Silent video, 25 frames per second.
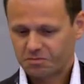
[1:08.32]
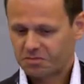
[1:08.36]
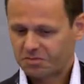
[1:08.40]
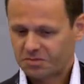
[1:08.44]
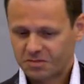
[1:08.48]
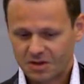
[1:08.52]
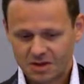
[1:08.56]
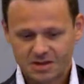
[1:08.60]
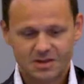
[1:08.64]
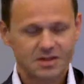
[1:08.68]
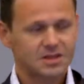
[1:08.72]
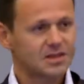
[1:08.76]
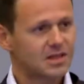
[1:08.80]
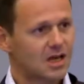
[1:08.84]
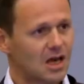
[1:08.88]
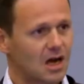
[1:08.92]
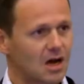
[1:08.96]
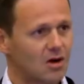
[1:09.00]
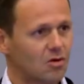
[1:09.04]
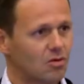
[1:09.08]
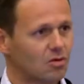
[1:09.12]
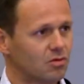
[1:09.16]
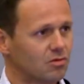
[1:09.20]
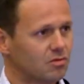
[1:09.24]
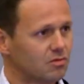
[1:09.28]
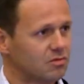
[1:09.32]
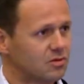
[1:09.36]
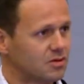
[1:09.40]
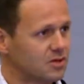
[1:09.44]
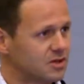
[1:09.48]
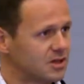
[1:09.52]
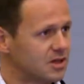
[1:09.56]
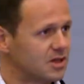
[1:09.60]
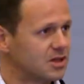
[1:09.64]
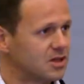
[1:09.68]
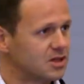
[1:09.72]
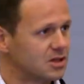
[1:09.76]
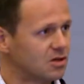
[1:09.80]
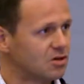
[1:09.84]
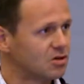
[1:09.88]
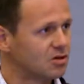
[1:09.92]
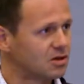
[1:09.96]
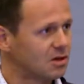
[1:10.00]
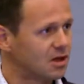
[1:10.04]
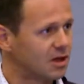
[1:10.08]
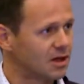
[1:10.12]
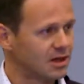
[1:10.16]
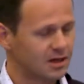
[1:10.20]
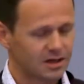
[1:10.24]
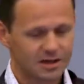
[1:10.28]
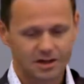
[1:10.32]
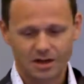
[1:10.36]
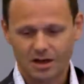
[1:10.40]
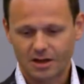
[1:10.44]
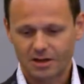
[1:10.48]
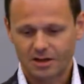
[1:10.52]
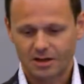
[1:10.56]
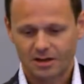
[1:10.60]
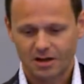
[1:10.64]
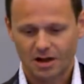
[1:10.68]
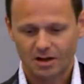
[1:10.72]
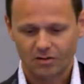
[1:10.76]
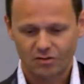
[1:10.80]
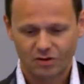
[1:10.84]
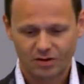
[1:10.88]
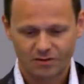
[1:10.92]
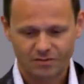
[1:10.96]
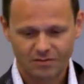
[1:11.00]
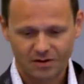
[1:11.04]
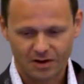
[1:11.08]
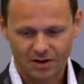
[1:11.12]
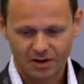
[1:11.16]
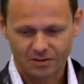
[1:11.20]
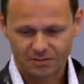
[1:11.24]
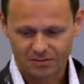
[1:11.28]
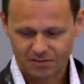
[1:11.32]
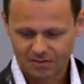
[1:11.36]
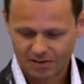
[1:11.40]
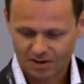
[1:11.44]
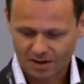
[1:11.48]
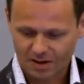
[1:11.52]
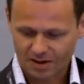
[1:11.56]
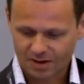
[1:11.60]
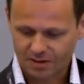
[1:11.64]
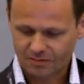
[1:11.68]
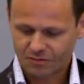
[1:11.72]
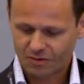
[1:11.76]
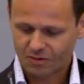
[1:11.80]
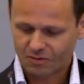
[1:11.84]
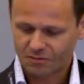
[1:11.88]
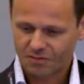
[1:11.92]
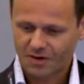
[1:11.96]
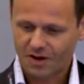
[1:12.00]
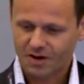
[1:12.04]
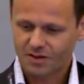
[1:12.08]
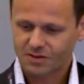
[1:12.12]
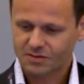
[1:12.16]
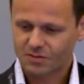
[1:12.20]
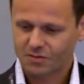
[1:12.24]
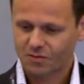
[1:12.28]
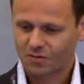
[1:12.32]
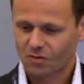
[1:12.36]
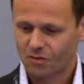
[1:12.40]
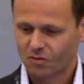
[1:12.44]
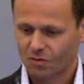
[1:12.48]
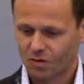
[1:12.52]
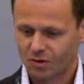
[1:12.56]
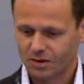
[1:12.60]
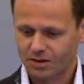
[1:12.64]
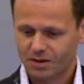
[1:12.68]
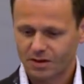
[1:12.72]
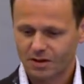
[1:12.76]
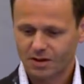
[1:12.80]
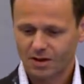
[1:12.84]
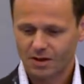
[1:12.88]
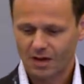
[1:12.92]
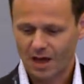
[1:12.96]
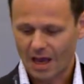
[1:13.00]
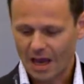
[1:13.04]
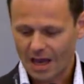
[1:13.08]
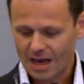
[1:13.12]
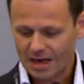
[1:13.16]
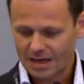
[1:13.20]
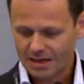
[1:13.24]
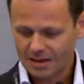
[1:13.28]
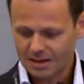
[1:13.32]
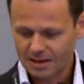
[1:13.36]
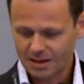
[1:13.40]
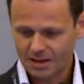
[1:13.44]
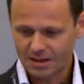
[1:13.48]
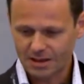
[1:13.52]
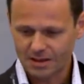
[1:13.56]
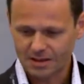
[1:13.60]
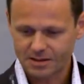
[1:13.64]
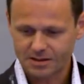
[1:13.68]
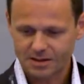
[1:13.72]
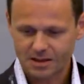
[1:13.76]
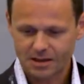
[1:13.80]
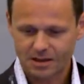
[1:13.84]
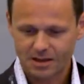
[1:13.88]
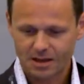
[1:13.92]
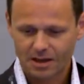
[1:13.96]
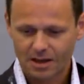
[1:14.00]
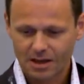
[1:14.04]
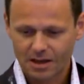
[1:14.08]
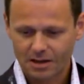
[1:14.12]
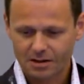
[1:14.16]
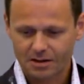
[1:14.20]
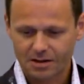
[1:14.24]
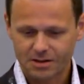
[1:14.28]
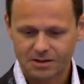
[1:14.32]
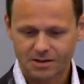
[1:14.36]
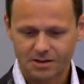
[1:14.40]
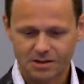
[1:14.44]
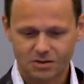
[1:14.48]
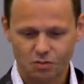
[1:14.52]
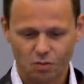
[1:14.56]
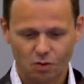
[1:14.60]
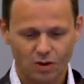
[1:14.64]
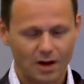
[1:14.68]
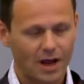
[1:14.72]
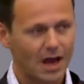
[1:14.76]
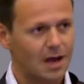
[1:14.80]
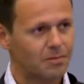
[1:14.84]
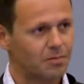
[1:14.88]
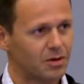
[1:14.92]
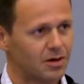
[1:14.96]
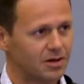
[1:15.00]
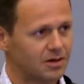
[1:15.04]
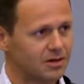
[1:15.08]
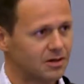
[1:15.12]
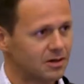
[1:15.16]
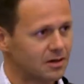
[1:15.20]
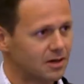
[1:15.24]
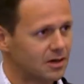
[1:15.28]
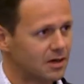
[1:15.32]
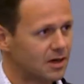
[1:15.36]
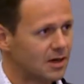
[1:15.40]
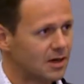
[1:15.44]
This is how cities looked like in 1905. And if you fast forward 8 years, this is what happened.